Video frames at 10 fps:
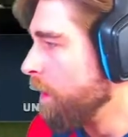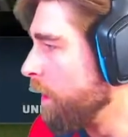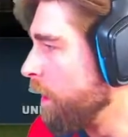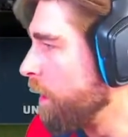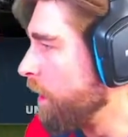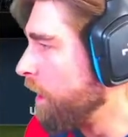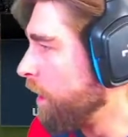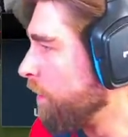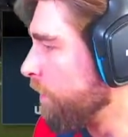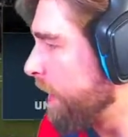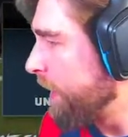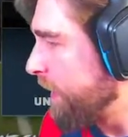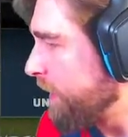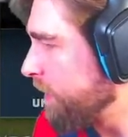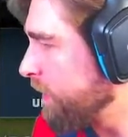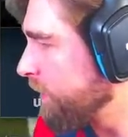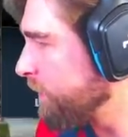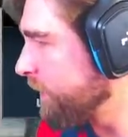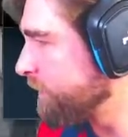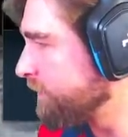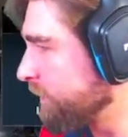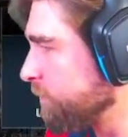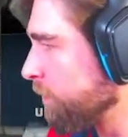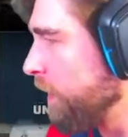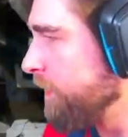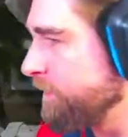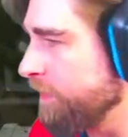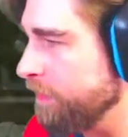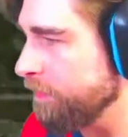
Alrighty. Let's just run this into